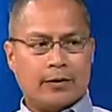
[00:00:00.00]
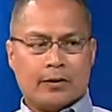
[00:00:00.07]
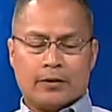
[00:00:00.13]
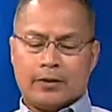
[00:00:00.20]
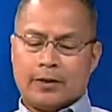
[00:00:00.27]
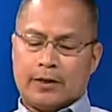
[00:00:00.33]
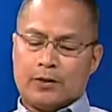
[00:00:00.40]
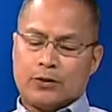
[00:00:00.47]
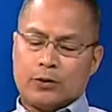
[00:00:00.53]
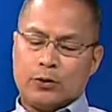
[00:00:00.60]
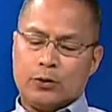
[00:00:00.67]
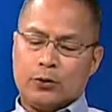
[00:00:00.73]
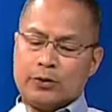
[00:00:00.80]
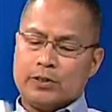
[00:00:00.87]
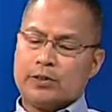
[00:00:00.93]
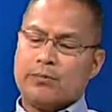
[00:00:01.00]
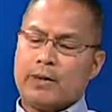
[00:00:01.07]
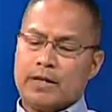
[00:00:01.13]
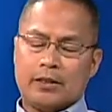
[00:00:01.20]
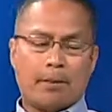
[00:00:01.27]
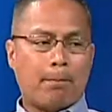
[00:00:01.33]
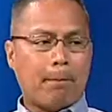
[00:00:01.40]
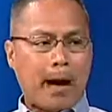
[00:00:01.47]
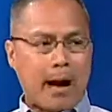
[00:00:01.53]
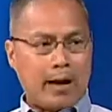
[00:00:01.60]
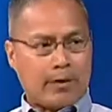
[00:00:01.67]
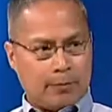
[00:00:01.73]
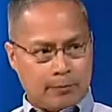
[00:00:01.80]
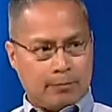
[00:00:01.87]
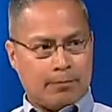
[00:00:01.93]
Okay, so you would just make the
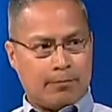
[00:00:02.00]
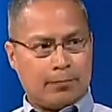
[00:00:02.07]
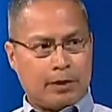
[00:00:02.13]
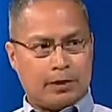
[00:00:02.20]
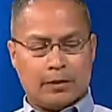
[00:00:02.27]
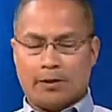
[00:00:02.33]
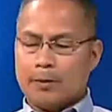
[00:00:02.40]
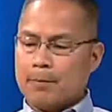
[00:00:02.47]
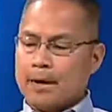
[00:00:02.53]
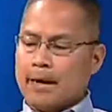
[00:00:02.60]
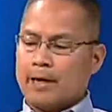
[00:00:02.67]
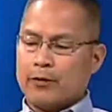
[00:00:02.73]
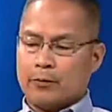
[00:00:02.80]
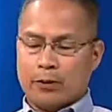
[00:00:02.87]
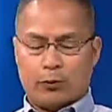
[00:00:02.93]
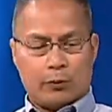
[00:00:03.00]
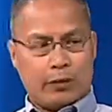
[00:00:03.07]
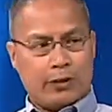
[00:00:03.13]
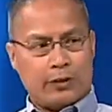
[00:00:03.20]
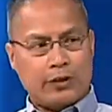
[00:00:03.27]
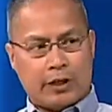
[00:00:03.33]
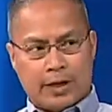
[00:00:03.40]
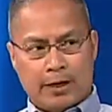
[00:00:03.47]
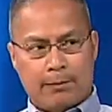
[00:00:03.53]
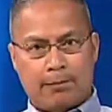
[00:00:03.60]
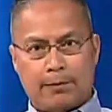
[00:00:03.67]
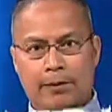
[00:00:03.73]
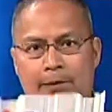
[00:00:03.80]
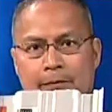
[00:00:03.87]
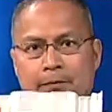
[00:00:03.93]
bottom part of the battery with this
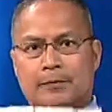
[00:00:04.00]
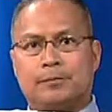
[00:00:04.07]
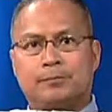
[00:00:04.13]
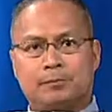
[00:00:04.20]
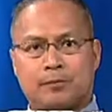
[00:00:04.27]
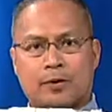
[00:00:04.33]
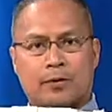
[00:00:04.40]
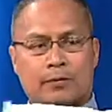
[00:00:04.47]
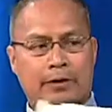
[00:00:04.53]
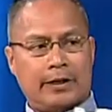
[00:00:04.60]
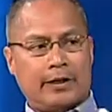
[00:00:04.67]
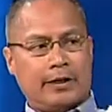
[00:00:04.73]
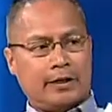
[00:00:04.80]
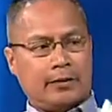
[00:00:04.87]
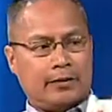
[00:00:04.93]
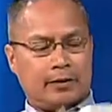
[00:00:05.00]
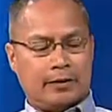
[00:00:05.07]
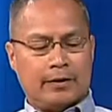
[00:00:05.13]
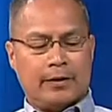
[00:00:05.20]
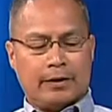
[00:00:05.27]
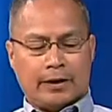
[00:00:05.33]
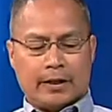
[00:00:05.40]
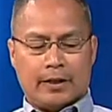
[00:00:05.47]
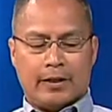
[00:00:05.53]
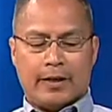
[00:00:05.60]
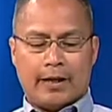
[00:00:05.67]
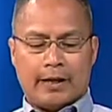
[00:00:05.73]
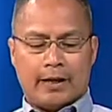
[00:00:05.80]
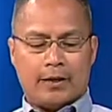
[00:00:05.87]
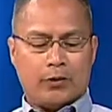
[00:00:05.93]
shape, right here, and
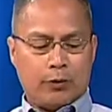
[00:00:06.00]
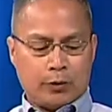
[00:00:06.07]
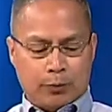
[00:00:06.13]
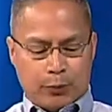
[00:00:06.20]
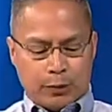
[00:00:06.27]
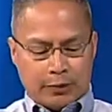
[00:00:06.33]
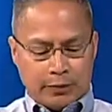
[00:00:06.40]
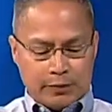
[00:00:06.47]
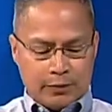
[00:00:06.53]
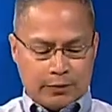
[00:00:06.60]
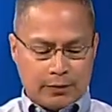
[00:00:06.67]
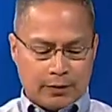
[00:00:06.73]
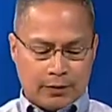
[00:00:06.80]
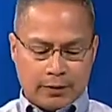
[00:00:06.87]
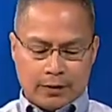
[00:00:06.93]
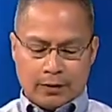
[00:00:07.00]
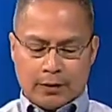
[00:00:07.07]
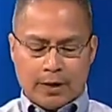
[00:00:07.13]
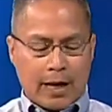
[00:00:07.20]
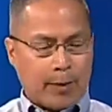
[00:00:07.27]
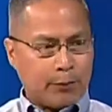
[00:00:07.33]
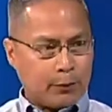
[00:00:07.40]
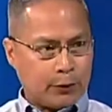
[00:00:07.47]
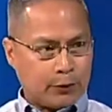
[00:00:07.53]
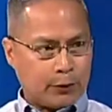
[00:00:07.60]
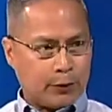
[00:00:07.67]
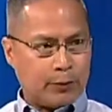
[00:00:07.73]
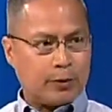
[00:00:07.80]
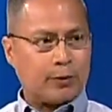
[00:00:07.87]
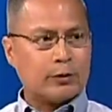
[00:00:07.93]
then you would put copper
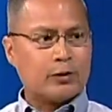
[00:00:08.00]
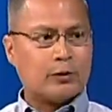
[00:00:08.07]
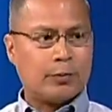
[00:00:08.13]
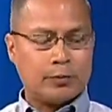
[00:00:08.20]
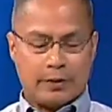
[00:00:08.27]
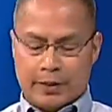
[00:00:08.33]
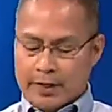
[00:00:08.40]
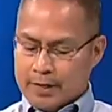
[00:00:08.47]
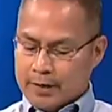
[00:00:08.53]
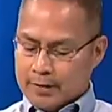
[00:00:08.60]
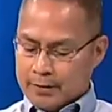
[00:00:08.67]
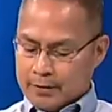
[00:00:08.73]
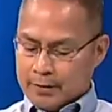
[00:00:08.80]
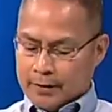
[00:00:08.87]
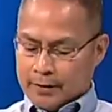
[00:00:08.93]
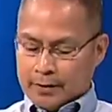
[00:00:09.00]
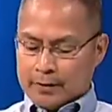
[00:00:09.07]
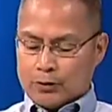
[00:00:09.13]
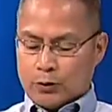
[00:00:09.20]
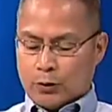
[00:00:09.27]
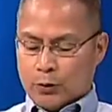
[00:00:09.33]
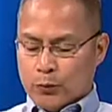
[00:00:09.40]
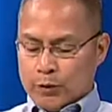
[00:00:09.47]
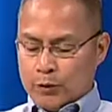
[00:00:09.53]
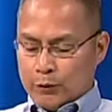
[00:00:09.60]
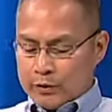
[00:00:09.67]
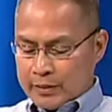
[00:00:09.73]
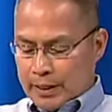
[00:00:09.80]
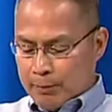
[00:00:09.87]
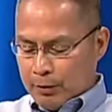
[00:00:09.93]
terminal strips there. So when you
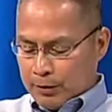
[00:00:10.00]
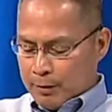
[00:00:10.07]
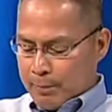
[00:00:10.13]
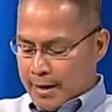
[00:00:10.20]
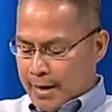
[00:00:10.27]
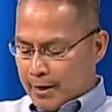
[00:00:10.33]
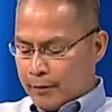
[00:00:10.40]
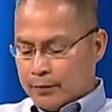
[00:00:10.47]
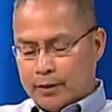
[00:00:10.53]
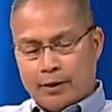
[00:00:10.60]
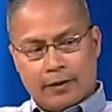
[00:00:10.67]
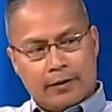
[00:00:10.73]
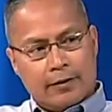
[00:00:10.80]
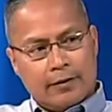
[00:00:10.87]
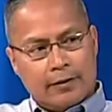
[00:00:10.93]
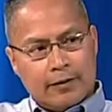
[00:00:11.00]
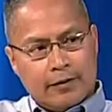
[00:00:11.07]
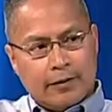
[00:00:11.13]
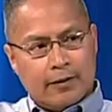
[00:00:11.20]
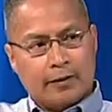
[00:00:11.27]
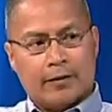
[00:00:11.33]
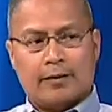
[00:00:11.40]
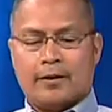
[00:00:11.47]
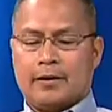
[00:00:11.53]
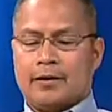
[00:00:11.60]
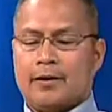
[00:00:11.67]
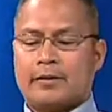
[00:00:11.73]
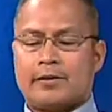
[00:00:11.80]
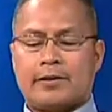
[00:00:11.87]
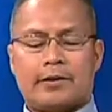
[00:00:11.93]
assemble the battery,
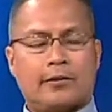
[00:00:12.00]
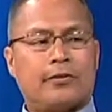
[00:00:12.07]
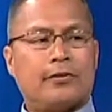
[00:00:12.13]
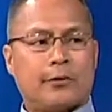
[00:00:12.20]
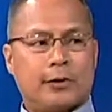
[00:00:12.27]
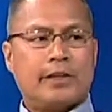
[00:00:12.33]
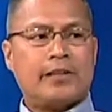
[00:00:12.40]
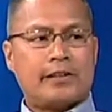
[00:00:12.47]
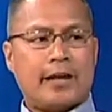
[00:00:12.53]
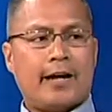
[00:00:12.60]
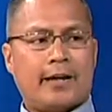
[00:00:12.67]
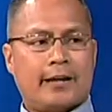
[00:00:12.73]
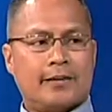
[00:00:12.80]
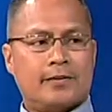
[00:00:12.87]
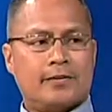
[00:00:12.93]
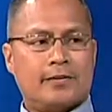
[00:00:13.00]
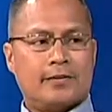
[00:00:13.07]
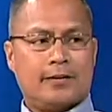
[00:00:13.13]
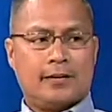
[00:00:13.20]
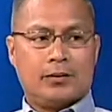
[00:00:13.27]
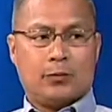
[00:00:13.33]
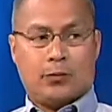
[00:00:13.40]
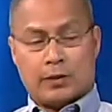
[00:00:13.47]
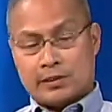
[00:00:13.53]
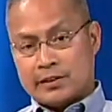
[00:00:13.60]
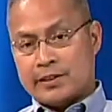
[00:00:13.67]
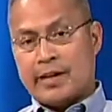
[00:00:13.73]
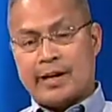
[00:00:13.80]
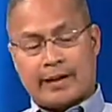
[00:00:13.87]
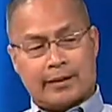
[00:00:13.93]
instead of 30 seconds, it's 1
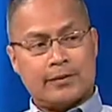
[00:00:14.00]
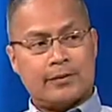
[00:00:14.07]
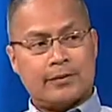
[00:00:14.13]
second.